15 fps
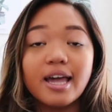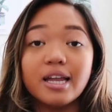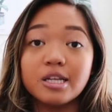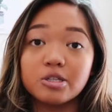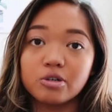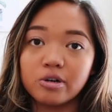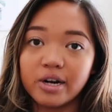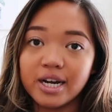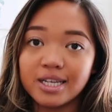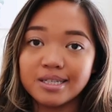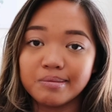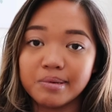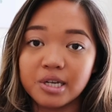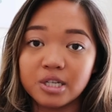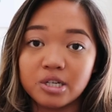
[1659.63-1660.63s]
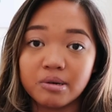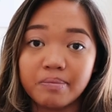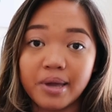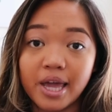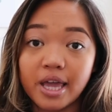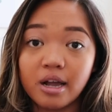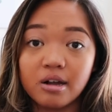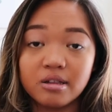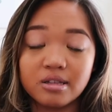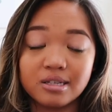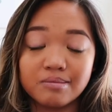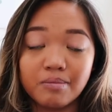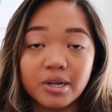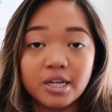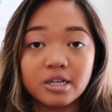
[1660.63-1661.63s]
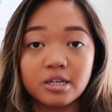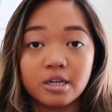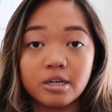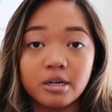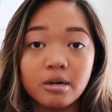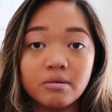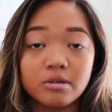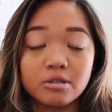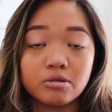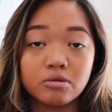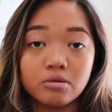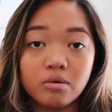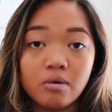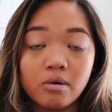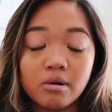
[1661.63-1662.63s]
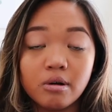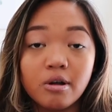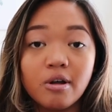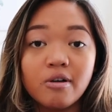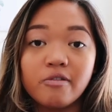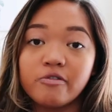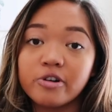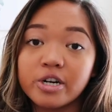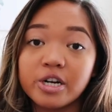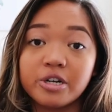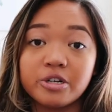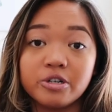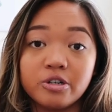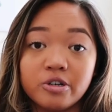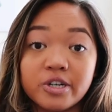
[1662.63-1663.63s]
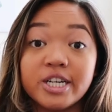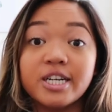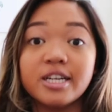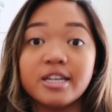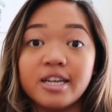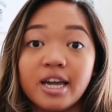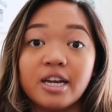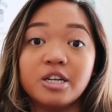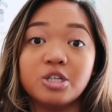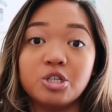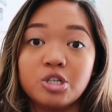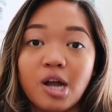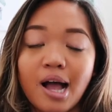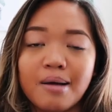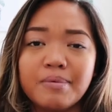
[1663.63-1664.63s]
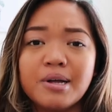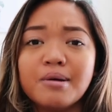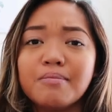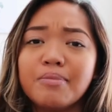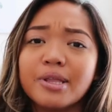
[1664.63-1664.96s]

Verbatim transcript: And it's crazy because you're paying all this money to go to school for your degree to get a job,